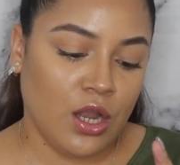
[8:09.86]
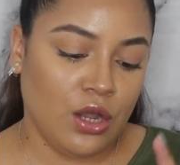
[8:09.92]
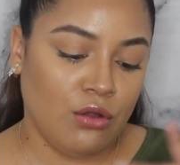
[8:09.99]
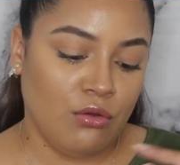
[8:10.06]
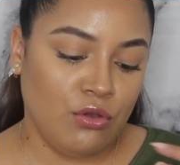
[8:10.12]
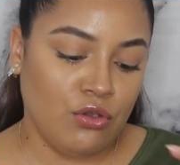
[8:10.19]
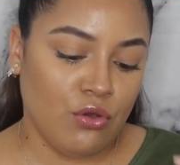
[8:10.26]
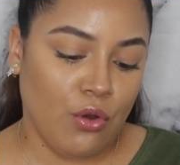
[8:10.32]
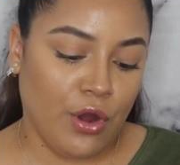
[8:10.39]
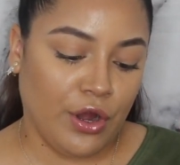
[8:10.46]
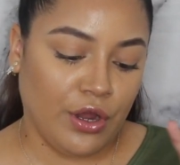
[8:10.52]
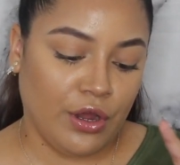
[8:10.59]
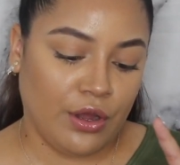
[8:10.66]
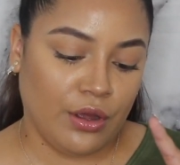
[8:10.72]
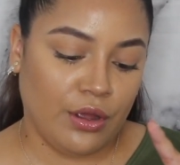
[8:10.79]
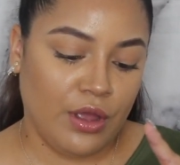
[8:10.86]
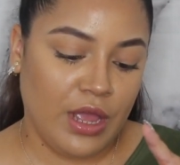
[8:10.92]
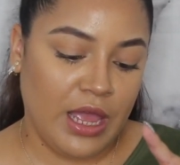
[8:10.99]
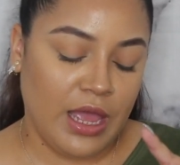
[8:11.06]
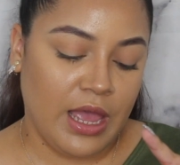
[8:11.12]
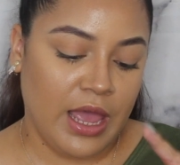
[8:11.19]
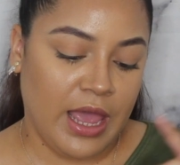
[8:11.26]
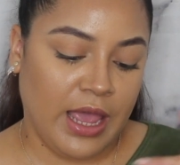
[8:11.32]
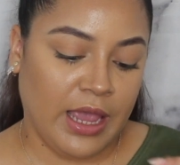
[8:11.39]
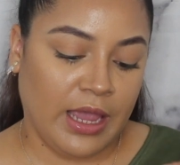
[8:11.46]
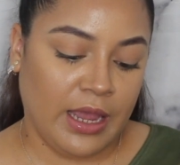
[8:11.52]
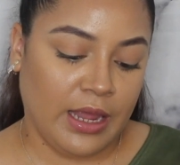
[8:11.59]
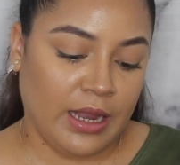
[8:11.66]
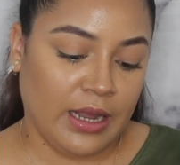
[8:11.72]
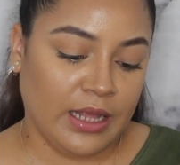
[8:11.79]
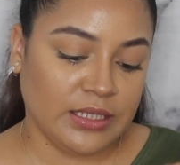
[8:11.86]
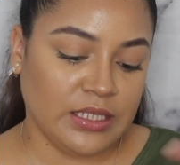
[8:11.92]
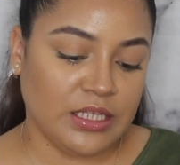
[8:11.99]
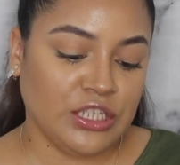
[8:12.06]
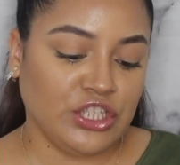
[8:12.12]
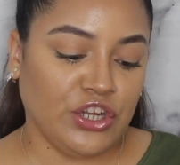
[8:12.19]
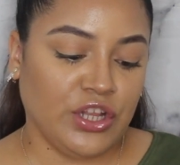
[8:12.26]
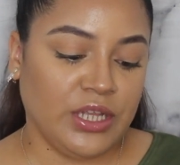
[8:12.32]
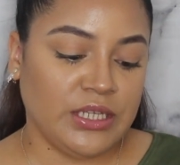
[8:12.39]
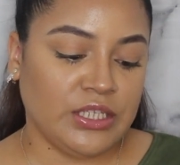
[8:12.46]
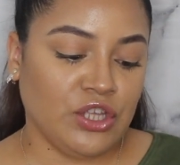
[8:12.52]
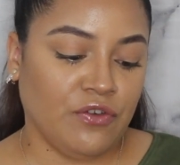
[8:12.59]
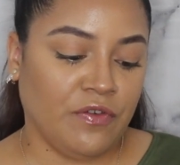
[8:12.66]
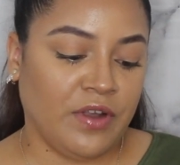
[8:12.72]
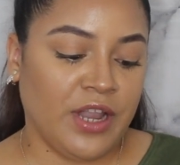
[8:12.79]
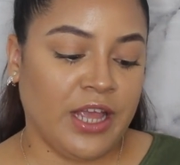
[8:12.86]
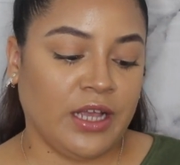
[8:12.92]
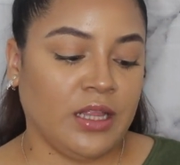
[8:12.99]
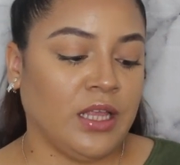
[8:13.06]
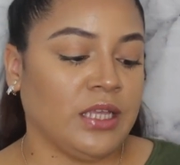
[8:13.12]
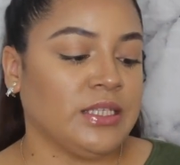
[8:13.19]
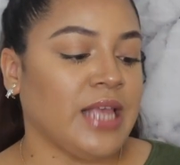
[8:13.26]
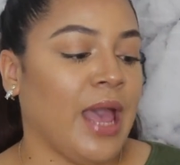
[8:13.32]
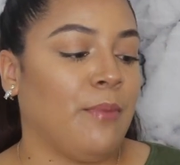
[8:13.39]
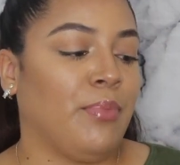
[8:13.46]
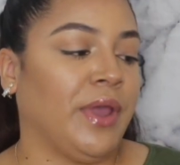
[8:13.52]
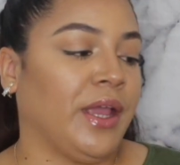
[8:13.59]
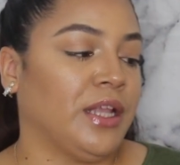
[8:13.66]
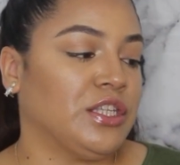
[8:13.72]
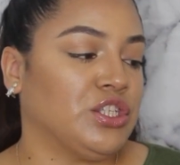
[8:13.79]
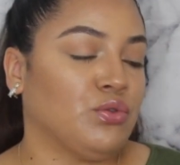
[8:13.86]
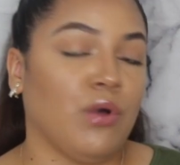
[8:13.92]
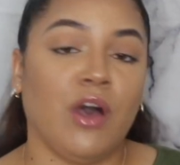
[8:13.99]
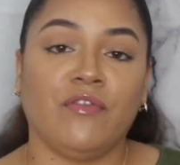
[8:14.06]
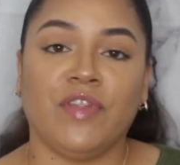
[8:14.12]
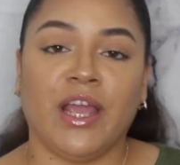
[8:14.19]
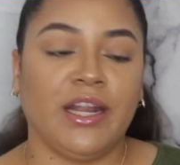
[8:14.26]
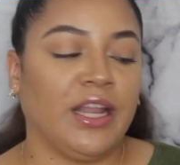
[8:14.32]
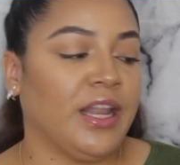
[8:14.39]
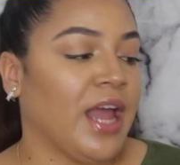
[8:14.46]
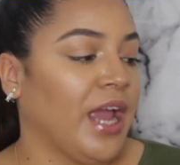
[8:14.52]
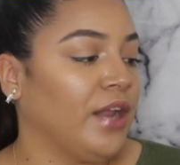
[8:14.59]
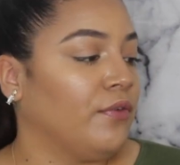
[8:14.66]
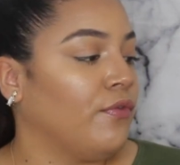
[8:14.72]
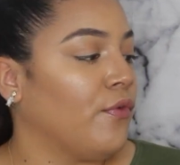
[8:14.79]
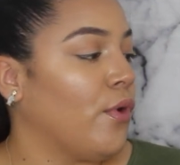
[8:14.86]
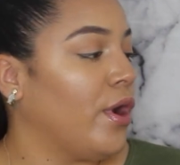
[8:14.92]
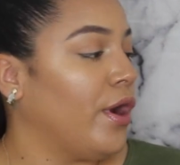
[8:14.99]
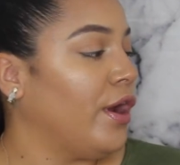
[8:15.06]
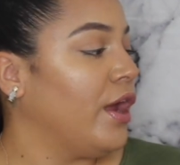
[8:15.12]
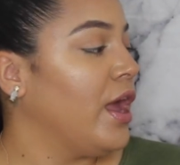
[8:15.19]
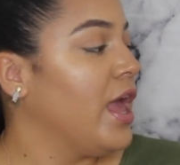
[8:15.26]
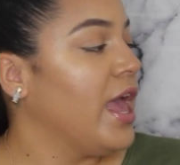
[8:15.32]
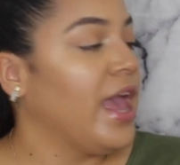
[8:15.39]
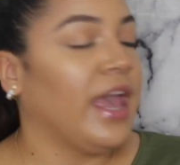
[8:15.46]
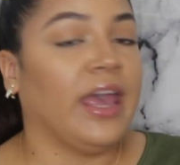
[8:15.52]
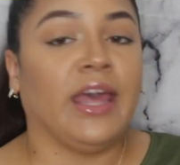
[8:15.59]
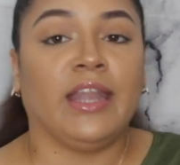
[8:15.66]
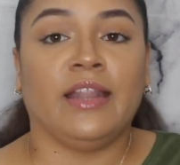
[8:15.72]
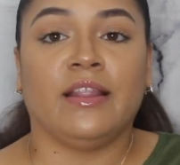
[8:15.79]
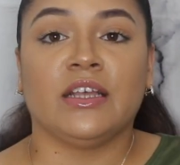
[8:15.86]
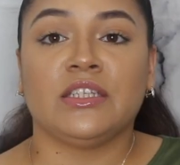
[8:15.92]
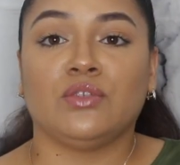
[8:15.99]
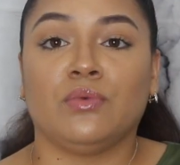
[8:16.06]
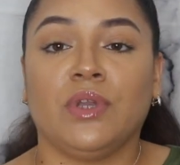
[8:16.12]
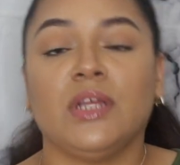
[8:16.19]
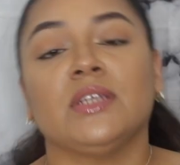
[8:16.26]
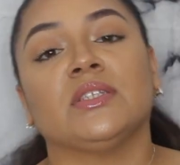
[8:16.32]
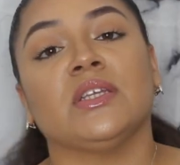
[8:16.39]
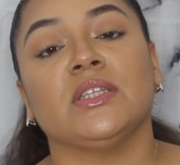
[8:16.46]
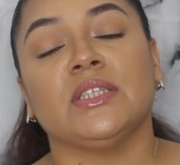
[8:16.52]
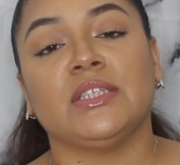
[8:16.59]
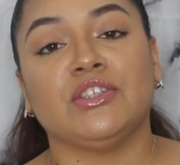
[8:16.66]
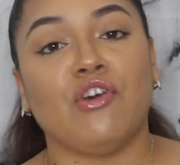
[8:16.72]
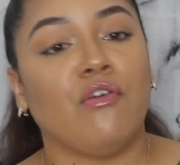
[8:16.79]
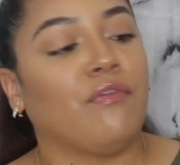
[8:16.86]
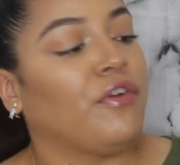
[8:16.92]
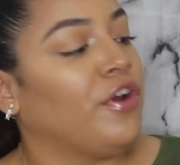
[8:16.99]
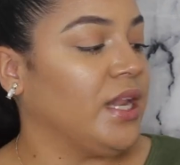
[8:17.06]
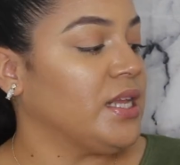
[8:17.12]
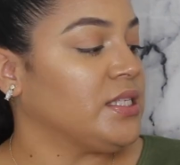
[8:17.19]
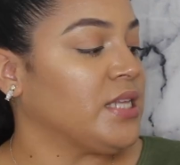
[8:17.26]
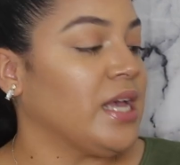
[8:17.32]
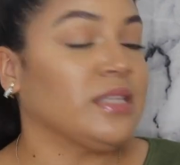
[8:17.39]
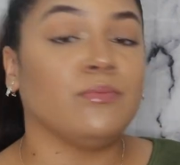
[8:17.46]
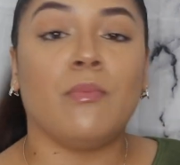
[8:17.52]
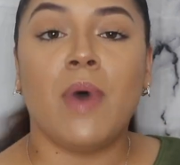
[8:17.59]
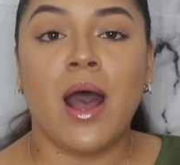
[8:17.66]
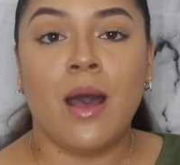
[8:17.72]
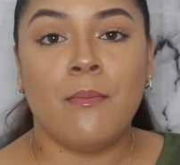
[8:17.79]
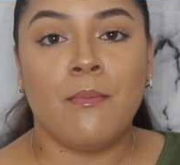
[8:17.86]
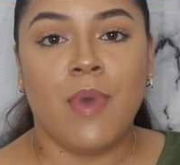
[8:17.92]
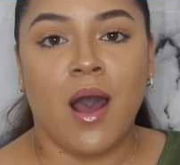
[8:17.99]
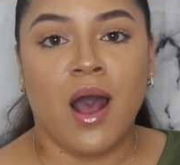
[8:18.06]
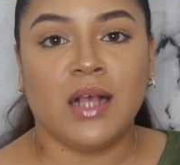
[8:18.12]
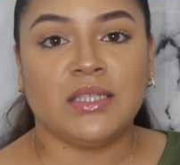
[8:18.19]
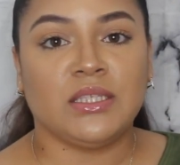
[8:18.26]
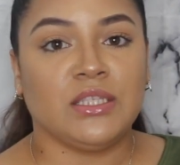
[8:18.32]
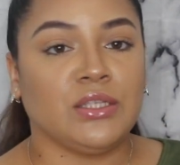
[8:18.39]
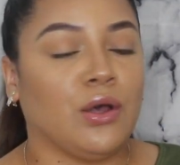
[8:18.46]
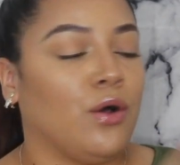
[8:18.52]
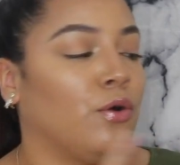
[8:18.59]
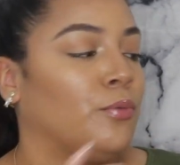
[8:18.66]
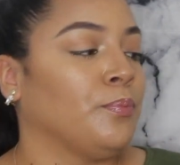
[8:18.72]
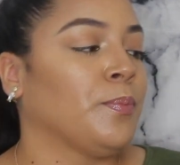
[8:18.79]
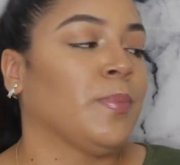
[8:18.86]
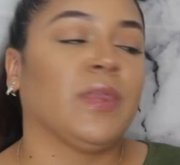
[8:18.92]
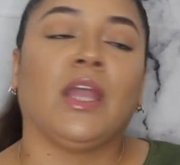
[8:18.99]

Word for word: New York, and it's a sterling silver necklace. I paid $12.99 for it, and this one is in silver, and it says Mom Boss. So